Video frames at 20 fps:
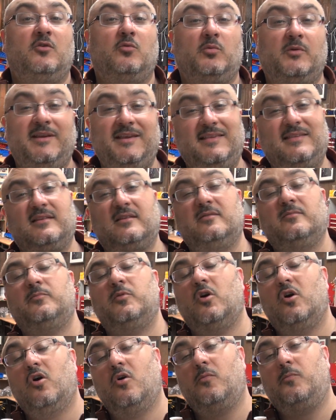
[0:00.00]

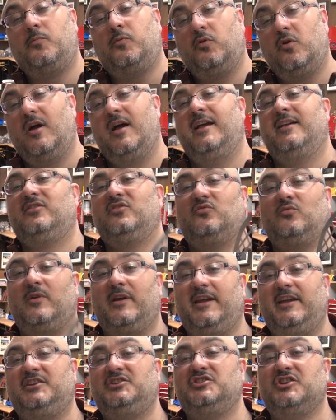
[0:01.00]
reasonable price
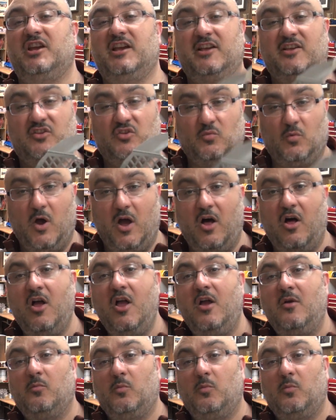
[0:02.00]
range as well.